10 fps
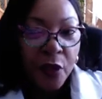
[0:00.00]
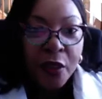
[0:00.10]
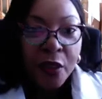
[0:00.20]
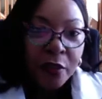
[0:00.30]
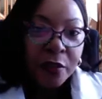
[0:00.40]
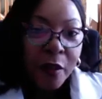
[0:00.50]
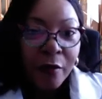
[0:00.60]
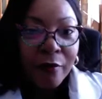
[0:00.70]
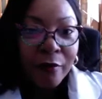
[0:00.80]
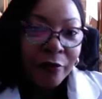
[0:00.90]
So
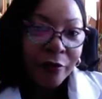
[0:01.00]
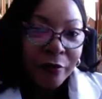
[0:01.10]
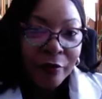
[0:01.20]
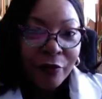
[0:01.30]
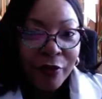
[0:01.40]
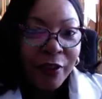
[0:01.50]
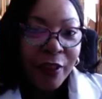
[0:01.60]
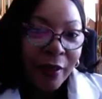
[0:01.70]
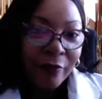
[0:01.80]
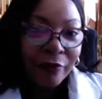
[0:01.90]
you're going
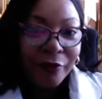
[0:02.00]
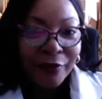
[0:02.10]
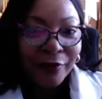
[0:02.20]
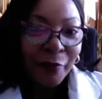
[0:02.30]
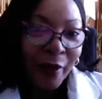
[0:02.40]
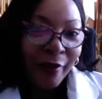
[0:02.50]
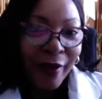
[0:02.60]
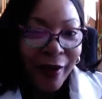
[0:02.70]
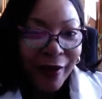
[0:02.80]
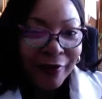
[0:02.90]
down the
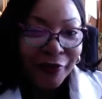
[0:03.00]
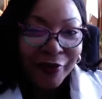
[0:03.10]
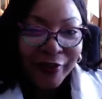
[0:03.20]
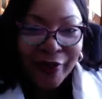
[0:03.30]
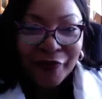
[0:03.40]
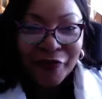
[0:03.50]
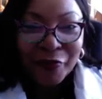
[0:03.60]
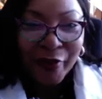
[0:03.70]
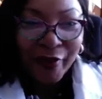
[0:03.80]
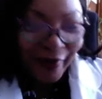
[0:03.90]
MRI. You're gonna have your
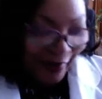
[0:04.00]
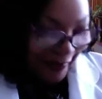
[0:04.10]
MRI.